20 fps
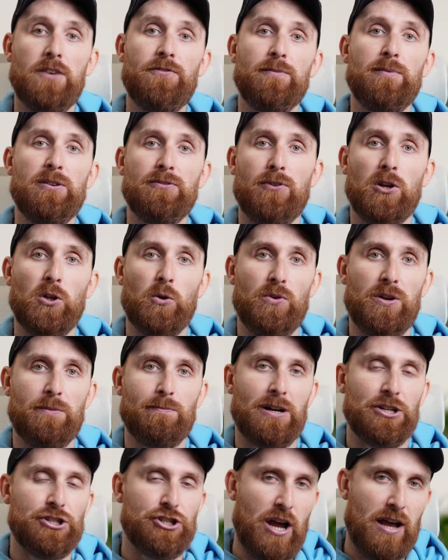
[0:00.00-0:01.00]
And if you've been following
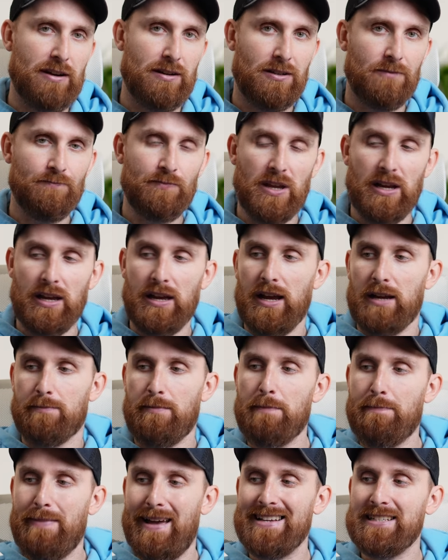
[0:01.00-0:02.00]
my channel,
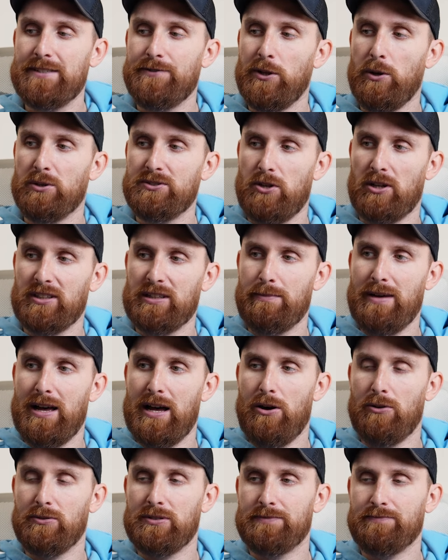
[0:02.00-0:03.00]
my past videos talked
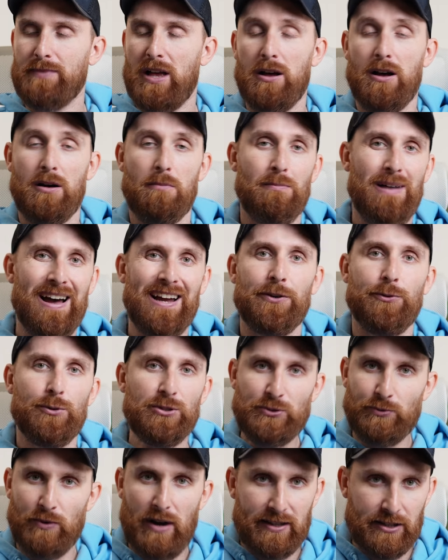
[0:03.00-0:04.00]
about uh, my new
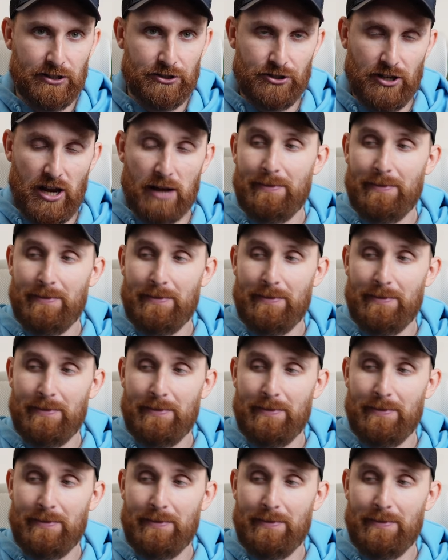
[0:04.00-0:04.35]
strategy.